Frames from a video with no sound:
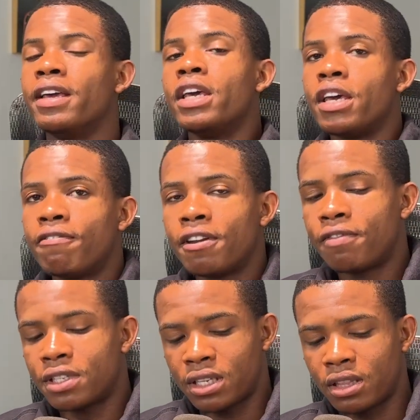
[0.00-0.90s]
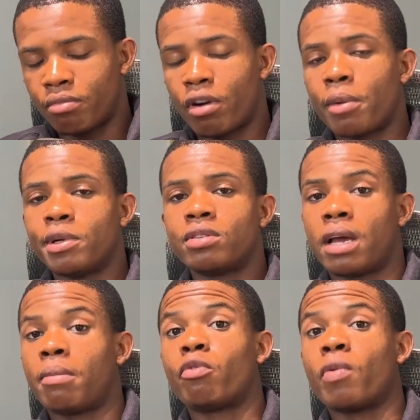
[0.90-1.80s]
Even if it's in the primary
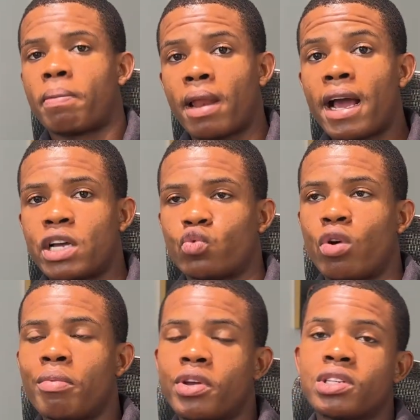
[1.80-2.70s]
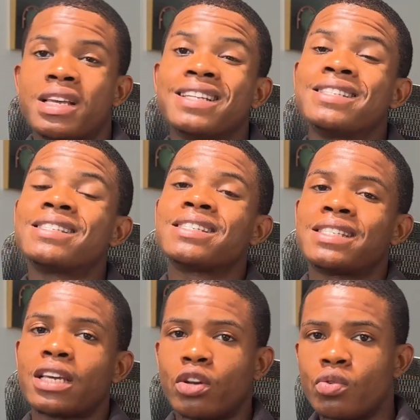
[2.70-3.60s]
tab, reply as well, because it
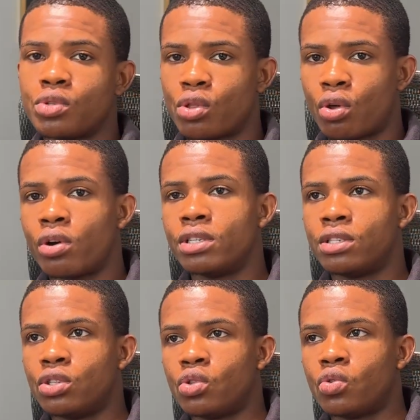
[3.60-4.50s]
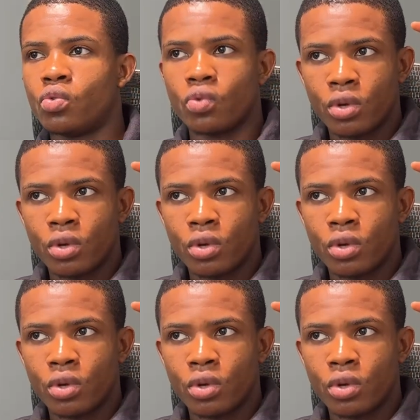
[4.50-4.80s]
signals authority to